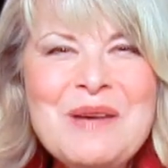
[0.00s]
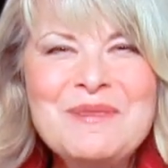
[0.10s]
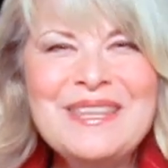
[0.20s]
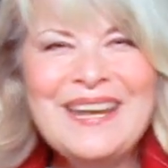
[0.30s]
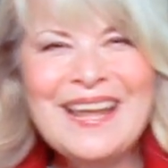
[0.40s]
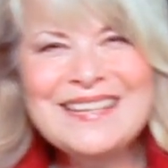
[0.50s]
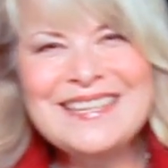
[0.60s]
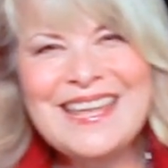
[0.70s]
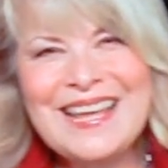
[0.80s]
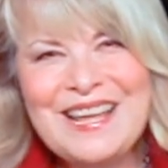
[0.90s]
But the next
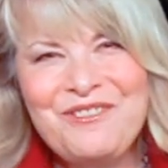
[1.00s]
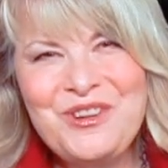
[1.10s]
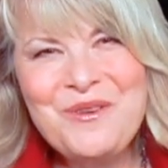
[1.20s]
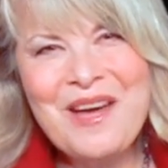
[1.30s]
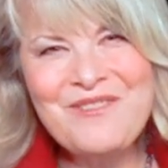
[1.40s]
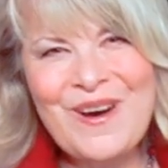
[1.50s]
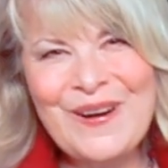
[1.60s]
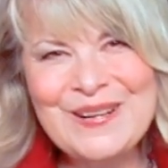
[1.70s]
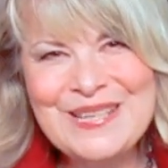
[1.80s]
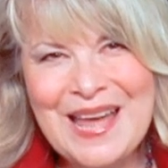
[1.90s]
thing, if you have a
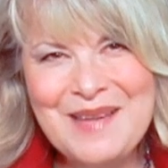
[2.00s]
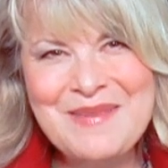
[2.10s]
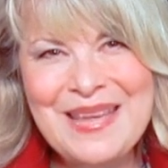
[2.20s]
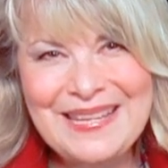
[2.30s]
hard time